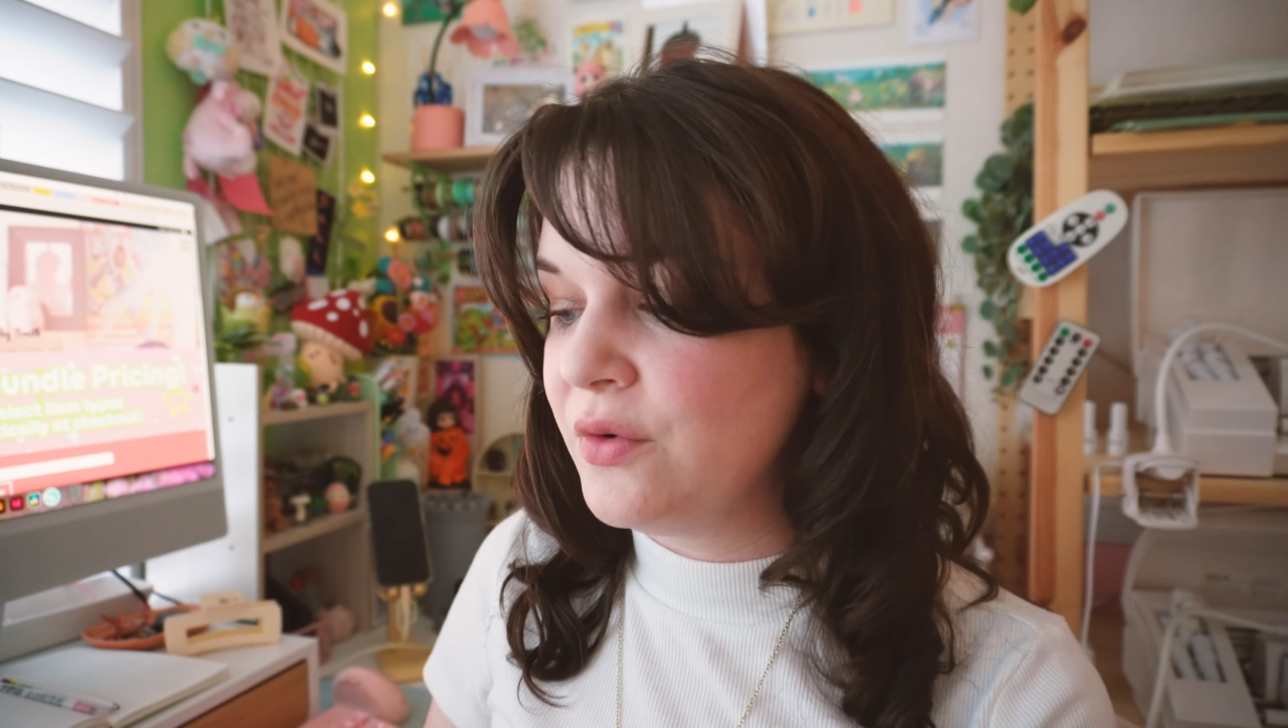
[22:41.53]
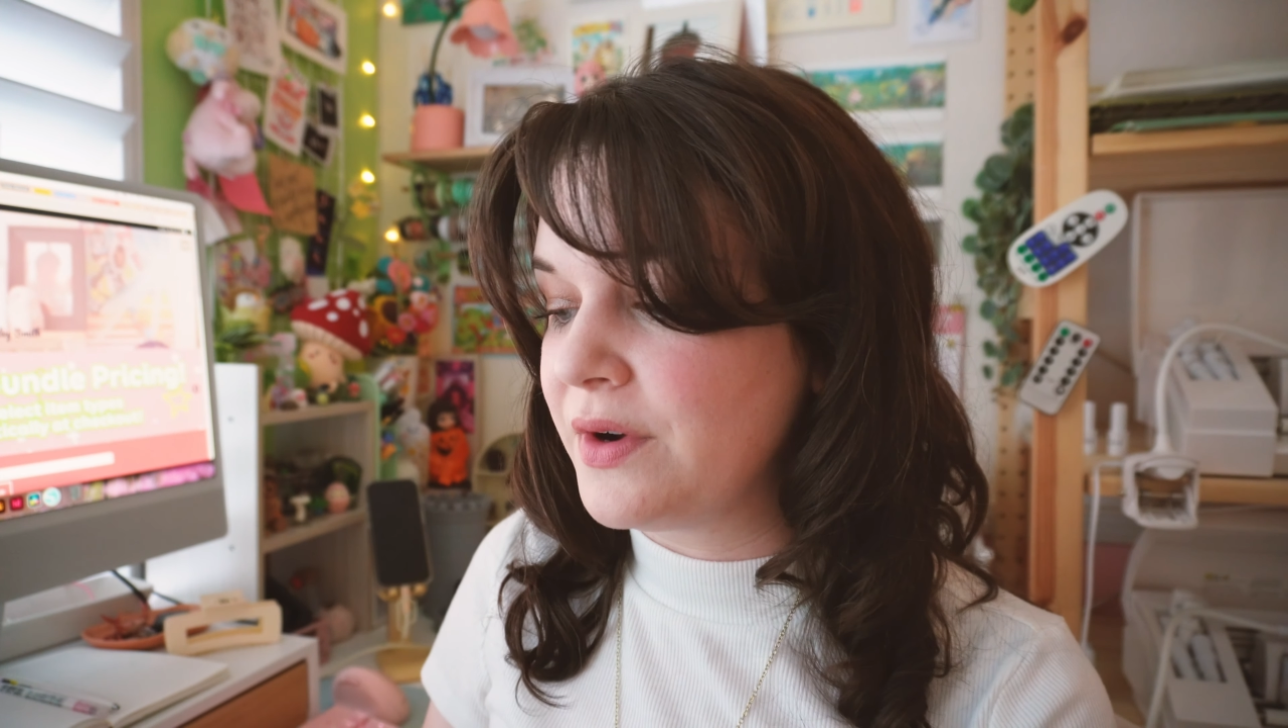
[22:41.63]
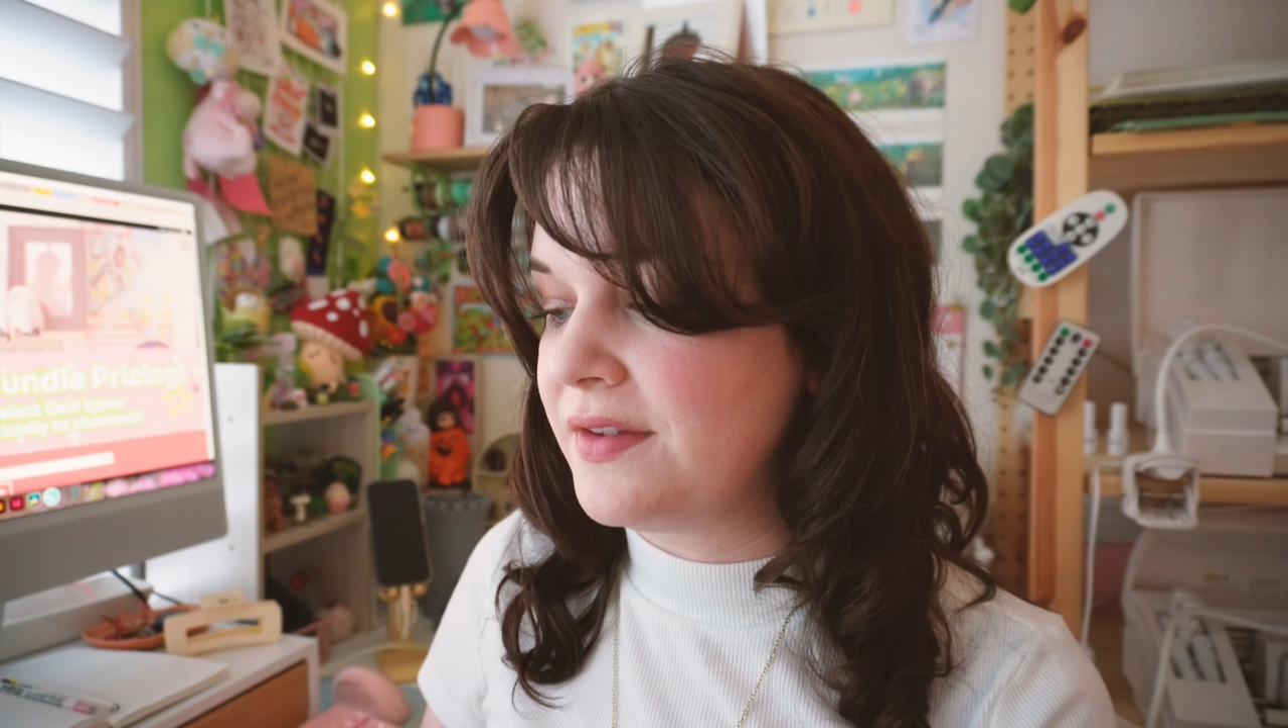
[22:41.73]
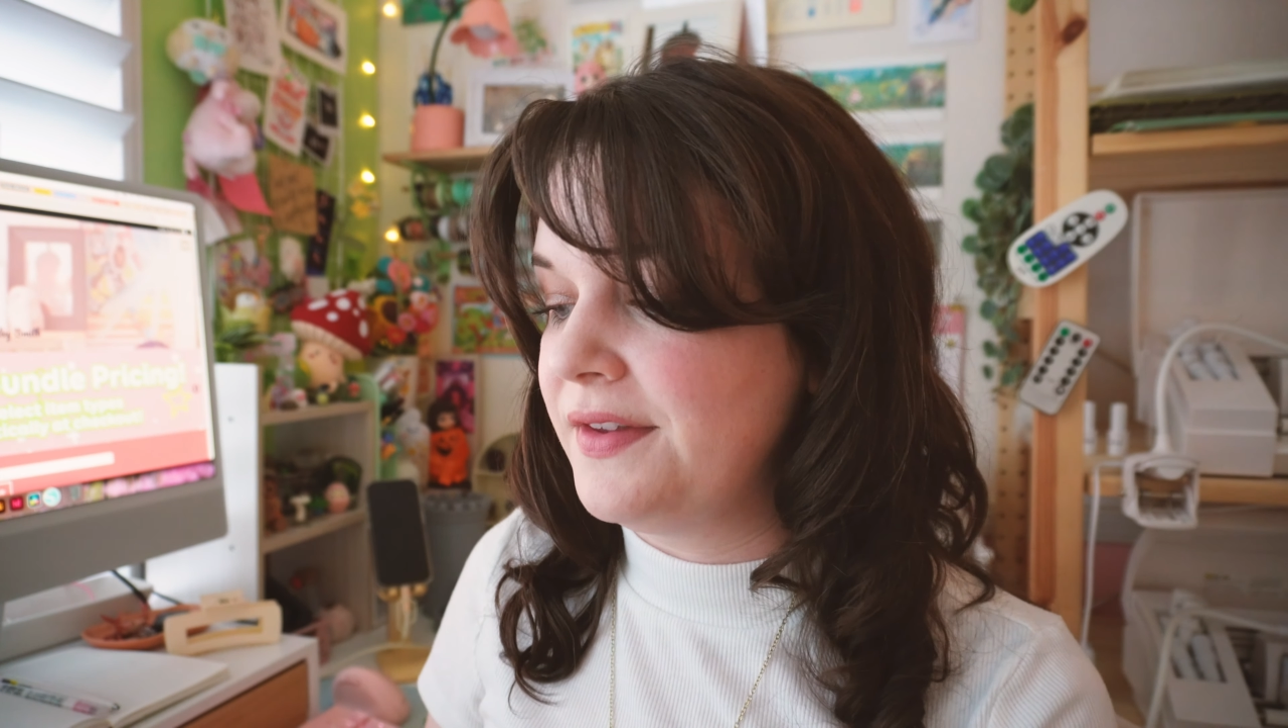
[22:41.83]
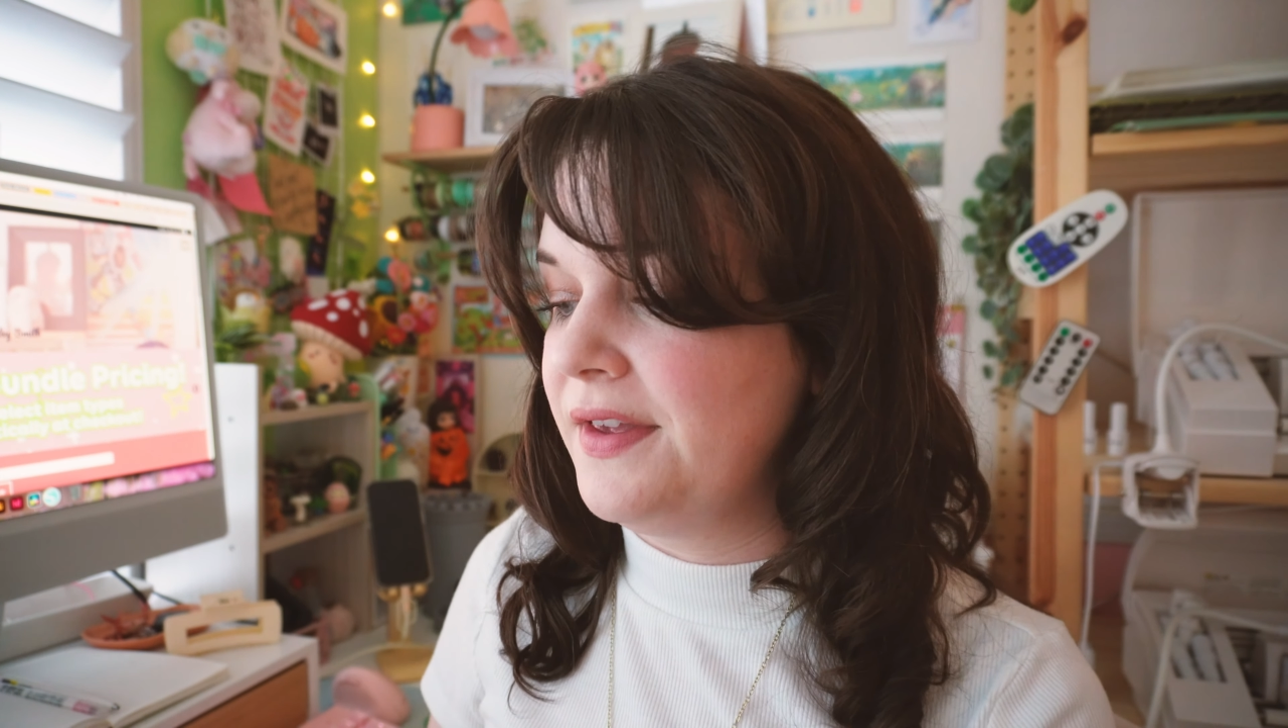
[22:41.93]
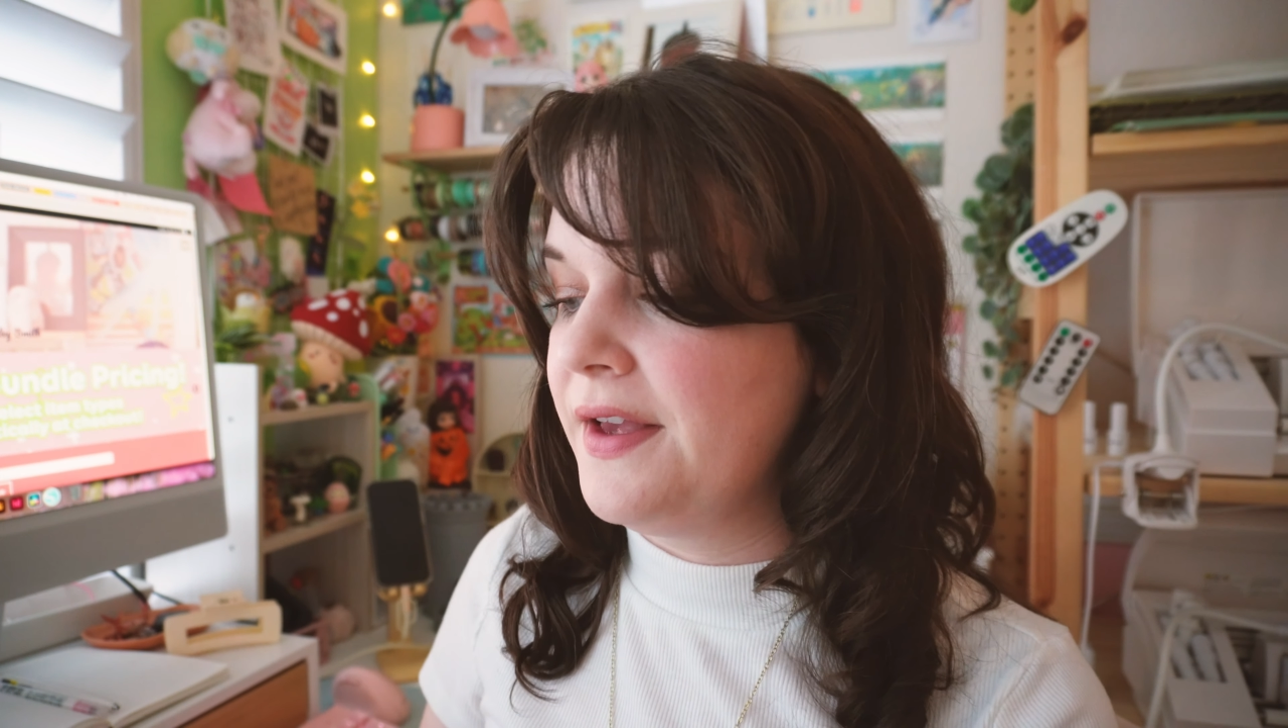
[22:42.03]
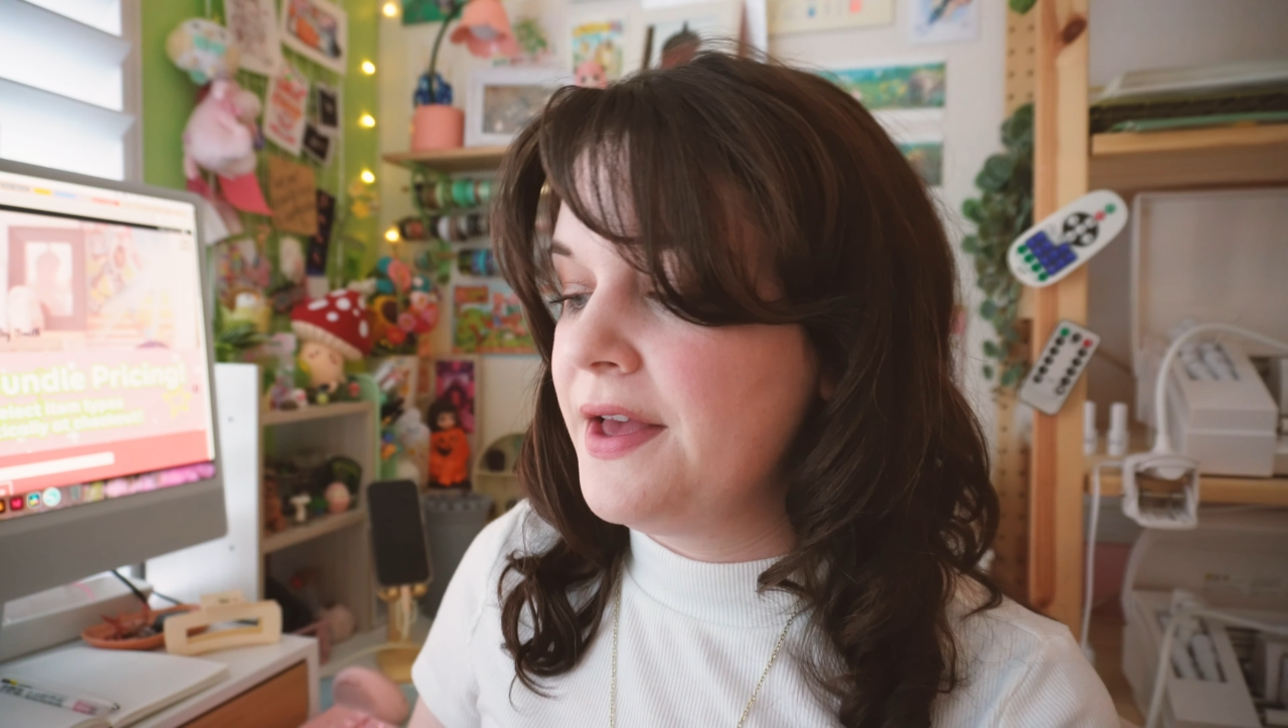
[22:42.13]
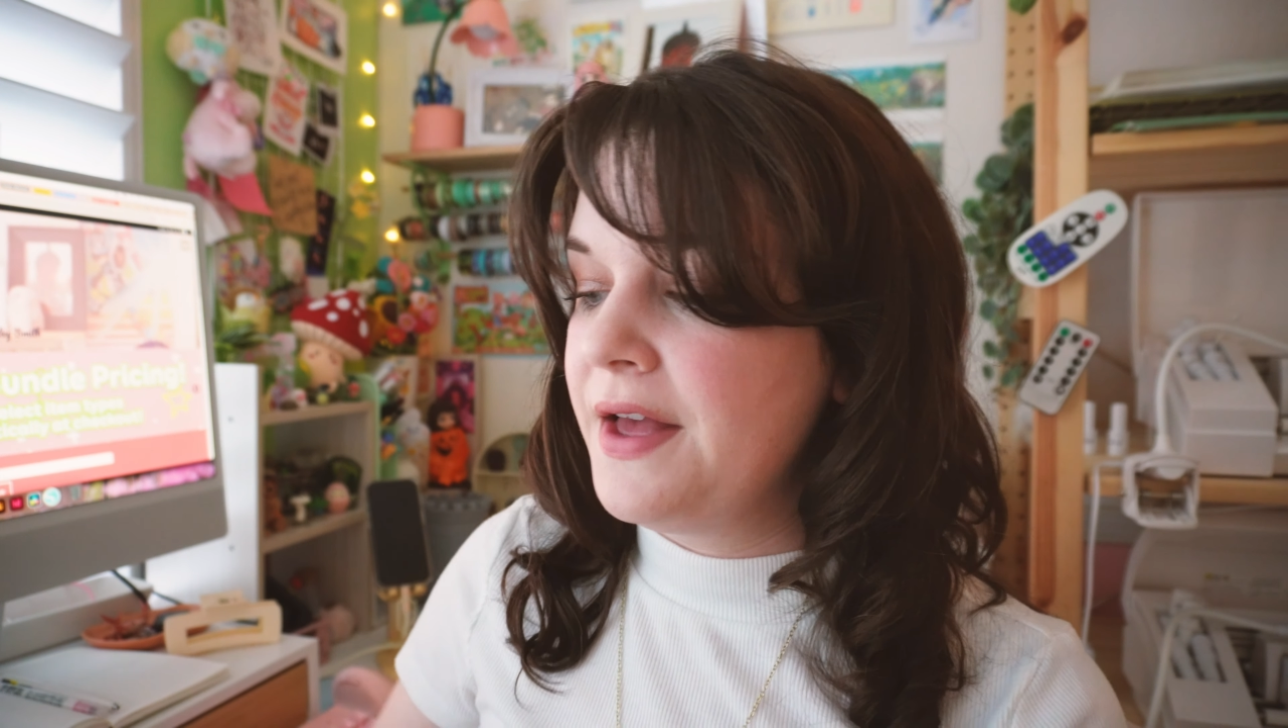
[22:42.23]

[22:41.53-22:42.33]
want to see